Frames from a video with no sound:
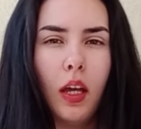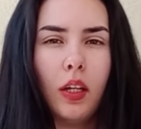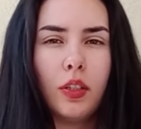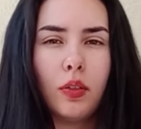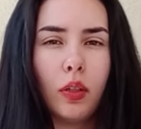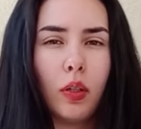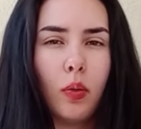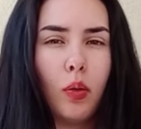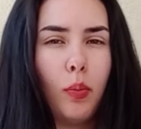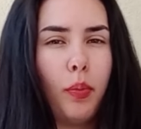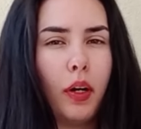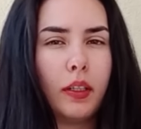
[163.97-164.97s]
So
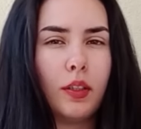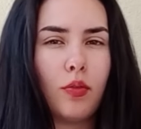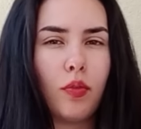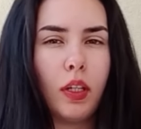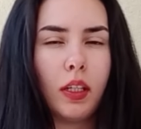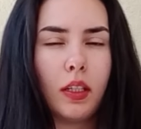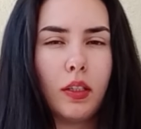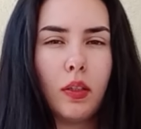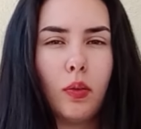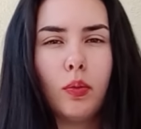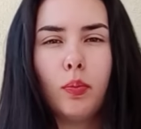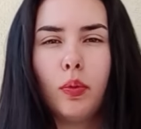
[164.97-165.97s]
cool party trick is
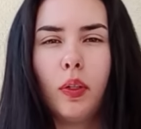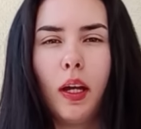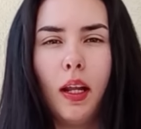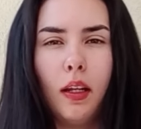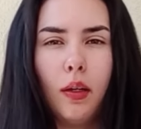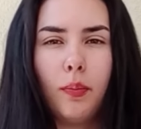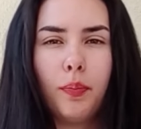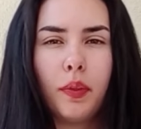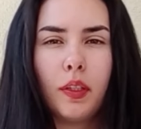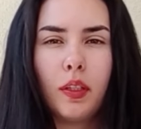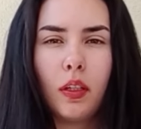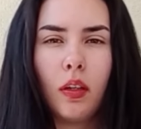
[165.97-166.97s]
Notebook Alarm
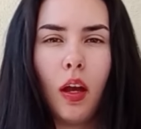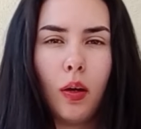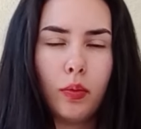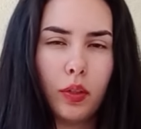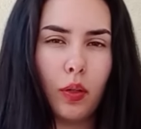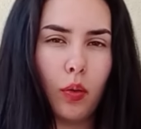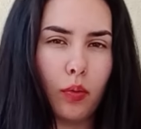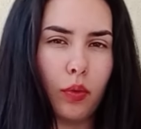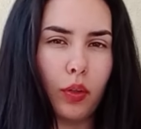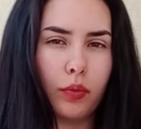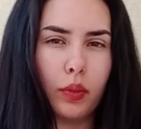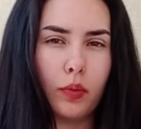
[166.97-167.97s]
is the audio
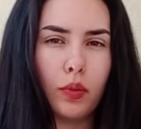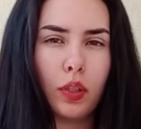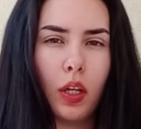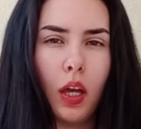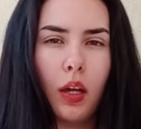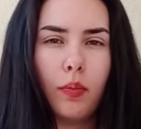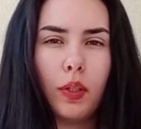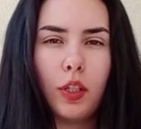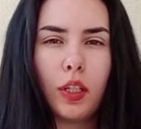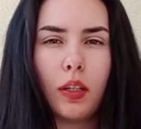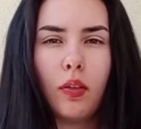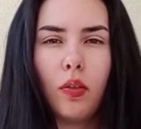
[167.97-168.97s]
overviews, which
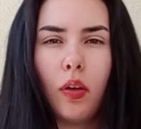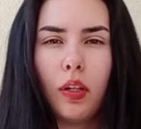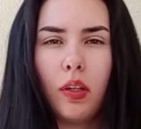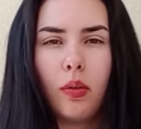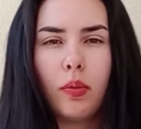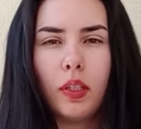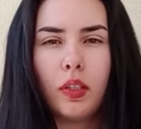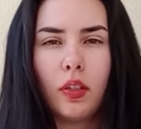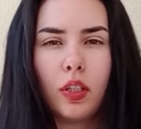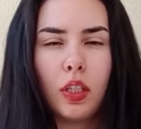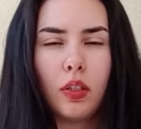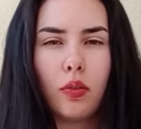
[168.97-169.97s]
can turn your
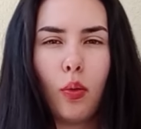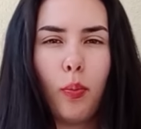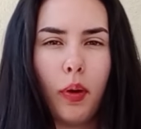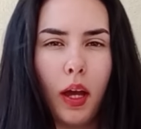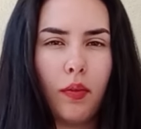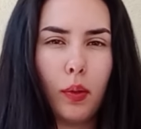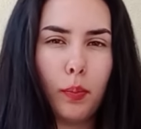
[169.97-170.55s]
research into a private